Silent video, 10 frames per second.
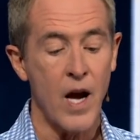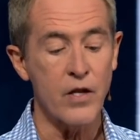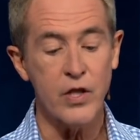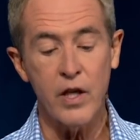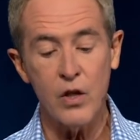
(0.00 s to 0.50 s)

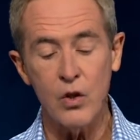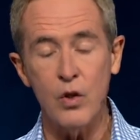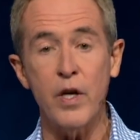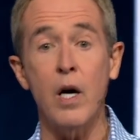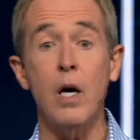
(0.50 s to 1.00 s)

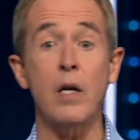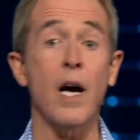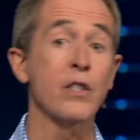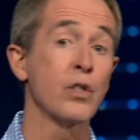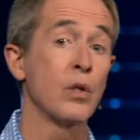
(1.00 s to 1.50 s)
single, young,
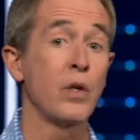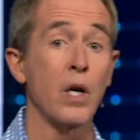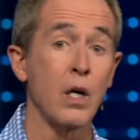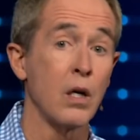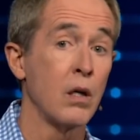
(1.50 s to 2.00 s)
not so
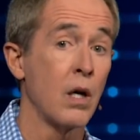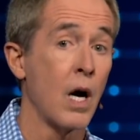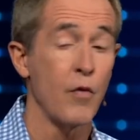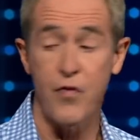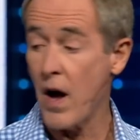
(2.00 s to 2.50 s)
young,
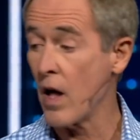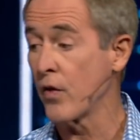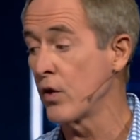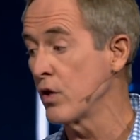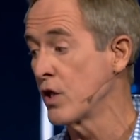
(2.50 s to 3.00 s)

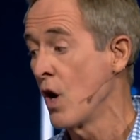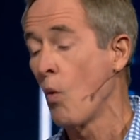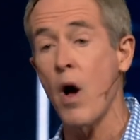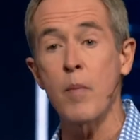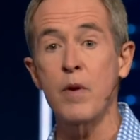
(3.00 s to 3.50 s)
fathers,
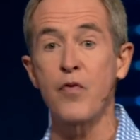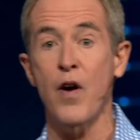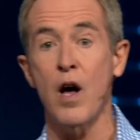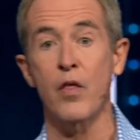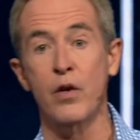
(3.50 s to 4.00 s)
wannabe
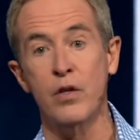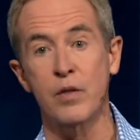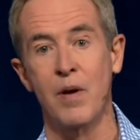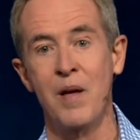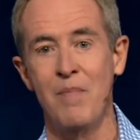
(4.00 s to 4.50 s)

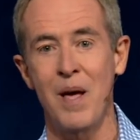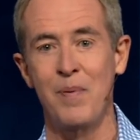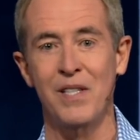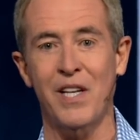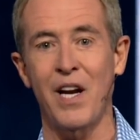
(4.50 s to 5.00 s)
fathers,
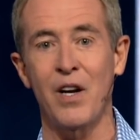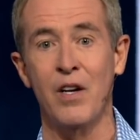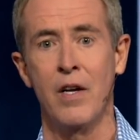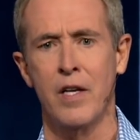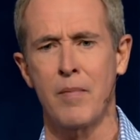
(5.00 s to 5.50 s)
maybe scared
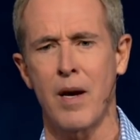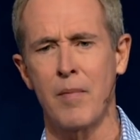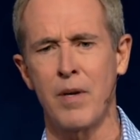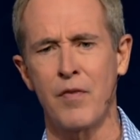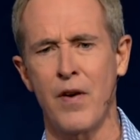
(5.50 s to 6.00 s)
you
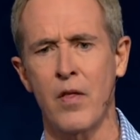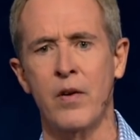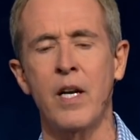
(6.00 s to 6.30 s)
might be a father.